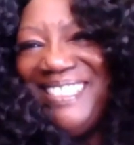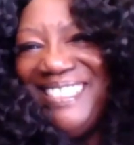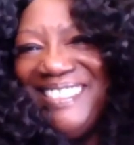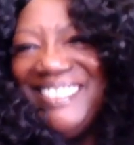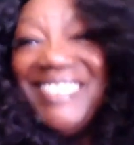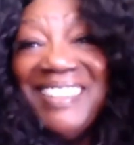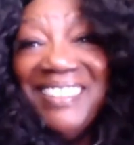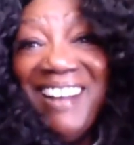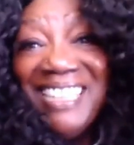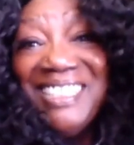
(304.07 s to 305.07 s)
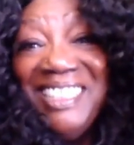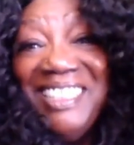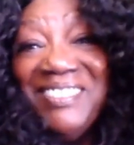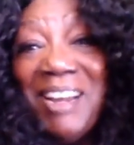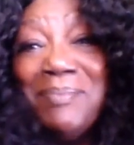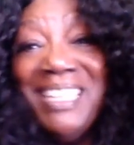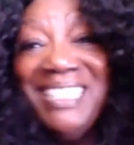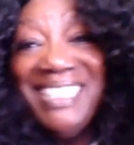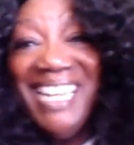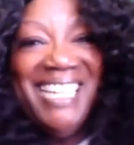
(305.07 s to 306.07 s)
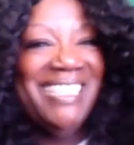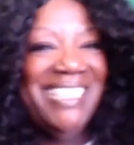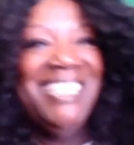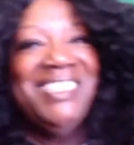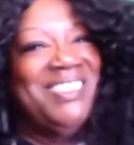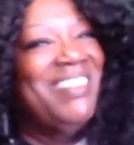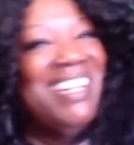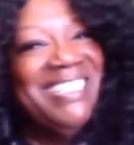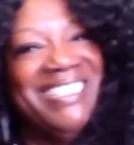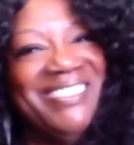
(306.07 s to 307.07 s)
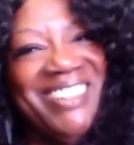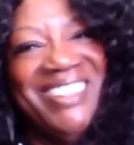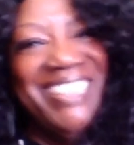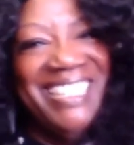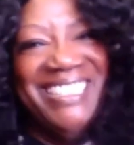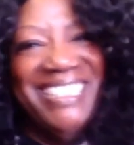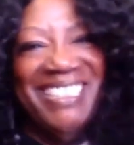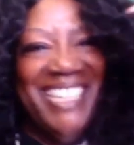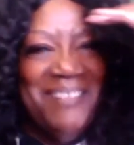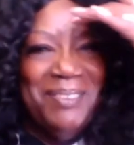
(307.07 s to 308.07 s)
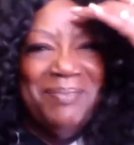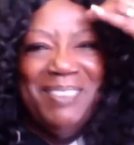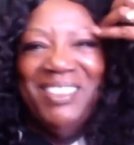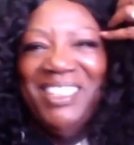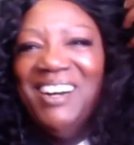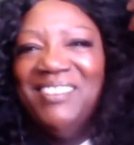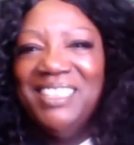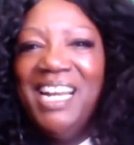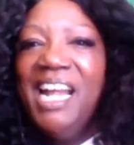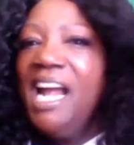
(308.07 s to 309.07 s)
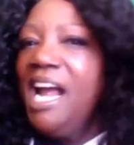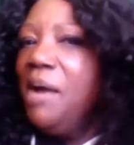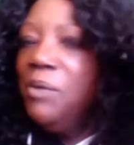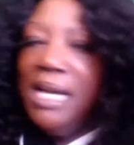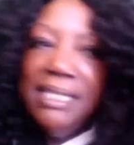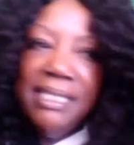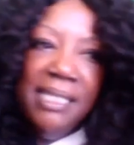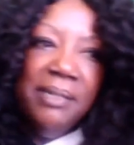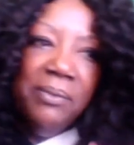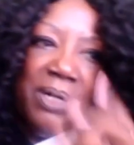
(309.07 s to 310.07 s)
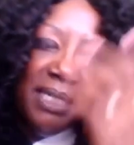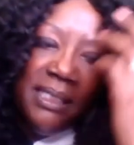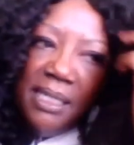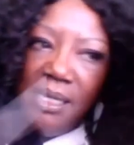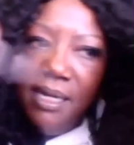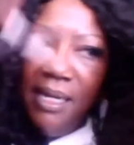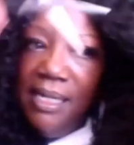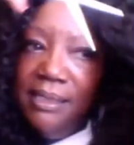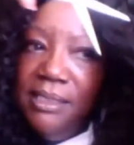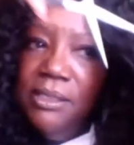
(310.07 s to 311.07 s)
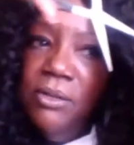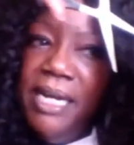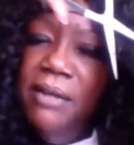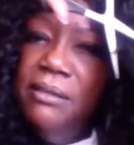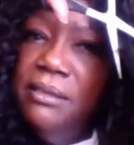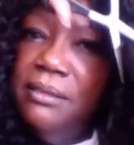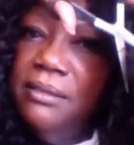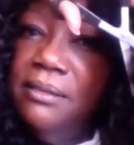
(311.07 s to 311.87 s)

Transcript: my scissors. They're actually in the right place again. That's twice in a row. That doesn't happen to me very often. And what I did was just go down